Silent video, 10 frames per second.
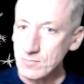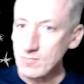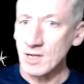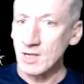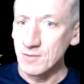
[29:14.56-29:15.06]

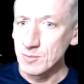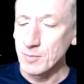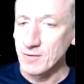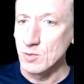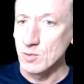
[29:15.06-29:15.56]
from a
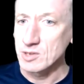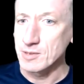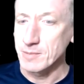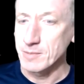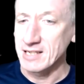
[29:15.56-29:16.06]
performance
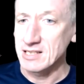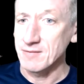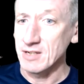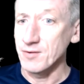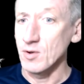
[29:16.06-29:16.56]
perspective,
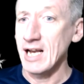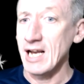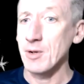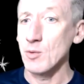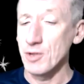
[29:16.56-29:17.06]
if you're
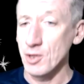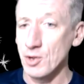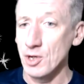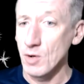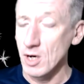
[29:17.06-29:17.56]
happy with who
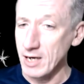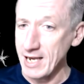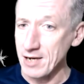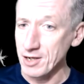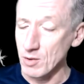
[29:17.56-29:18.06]
you are and
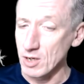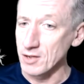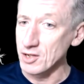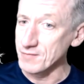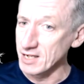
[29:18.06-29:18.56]
how you are and
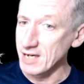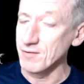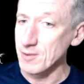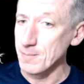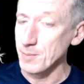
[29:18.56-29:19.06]
that you've done
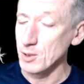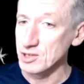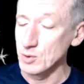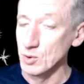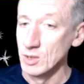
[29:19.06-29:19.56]
everything
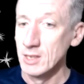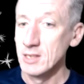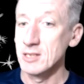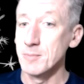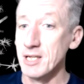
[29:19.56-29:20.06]
possible
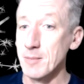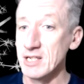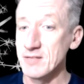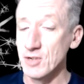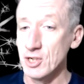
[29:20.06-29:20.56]
to be the
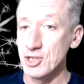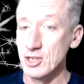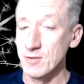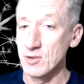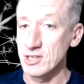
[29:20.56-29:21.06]
best version of
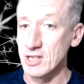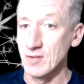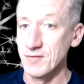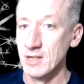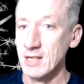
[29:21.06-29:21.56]

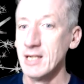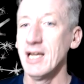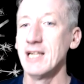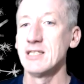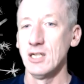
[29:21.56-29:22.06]
yourself,
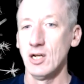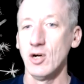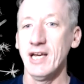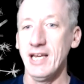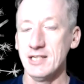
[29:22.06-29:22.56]
it's a
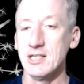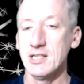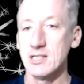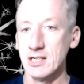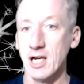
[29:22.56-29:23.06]
lot easier
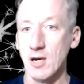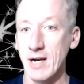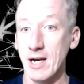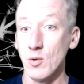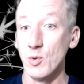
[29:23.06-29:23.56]
to go
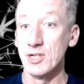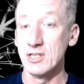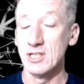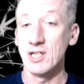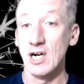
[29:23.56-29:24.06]
out with a
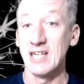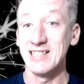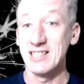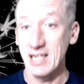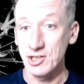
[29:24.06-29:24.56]
desire to
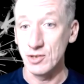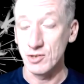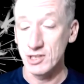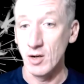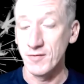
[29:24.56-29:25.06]
test
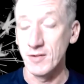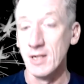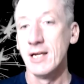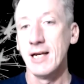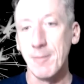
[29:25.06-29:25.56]
yourself
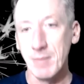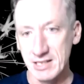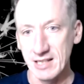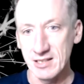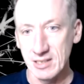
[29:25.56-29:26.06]
and be
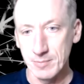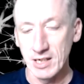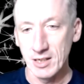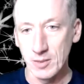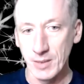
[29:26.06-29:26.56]
tested by
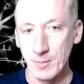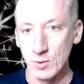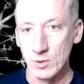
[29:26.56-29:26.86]
other people.